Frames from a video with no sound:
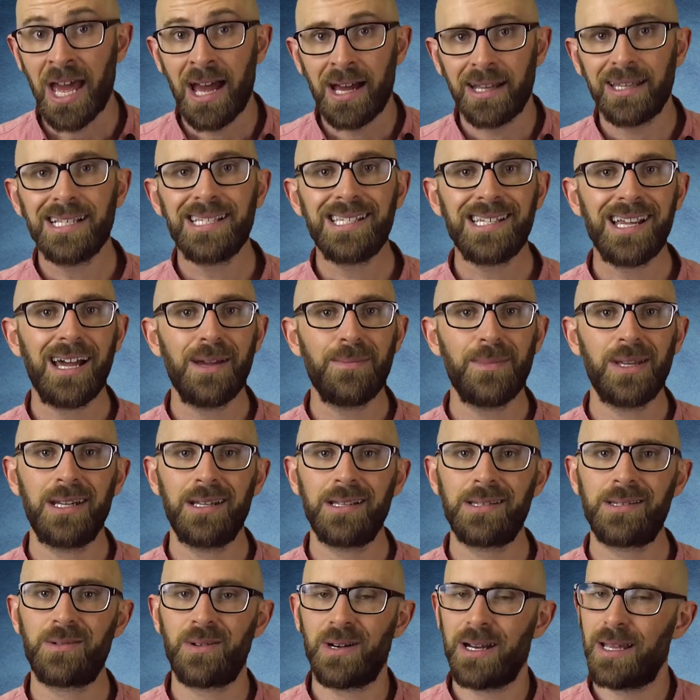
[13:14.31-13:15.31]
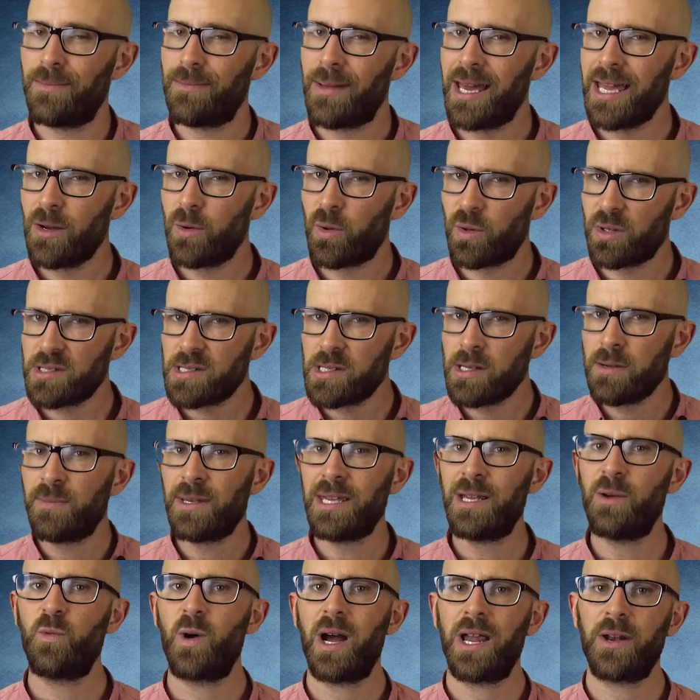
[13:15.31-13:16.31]
This time in history may also
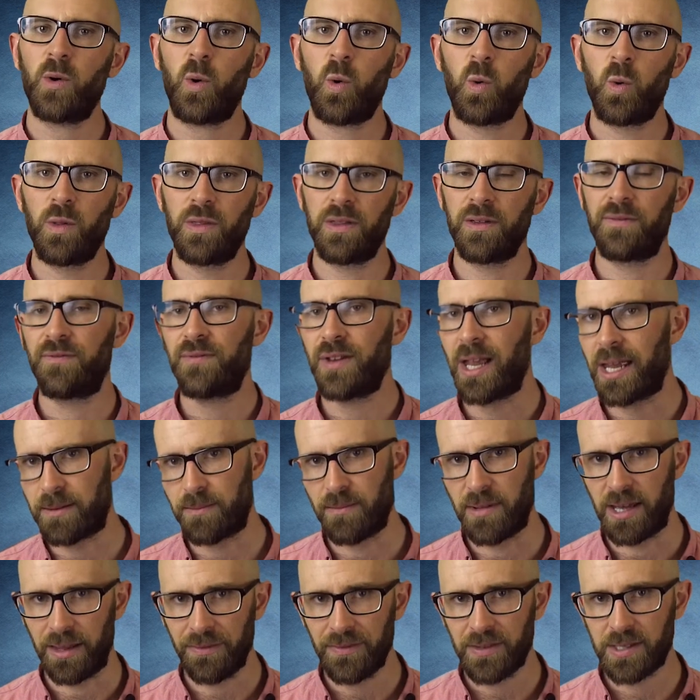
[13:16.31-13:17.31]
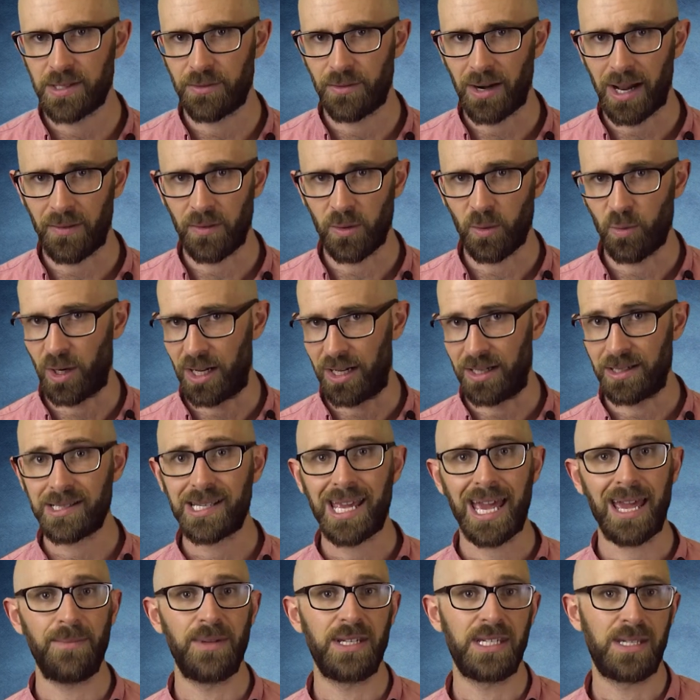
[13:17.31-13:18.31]
be when all the flood myths around the world
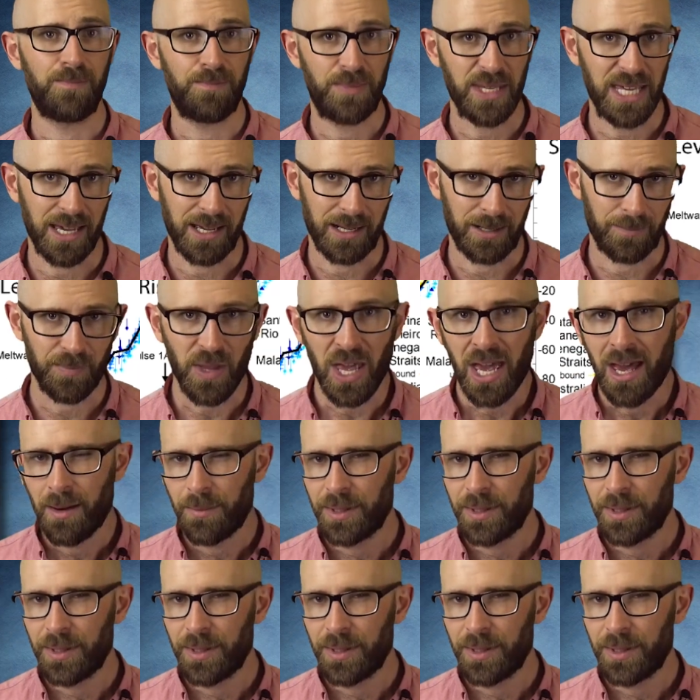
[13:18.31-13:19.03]
came into being,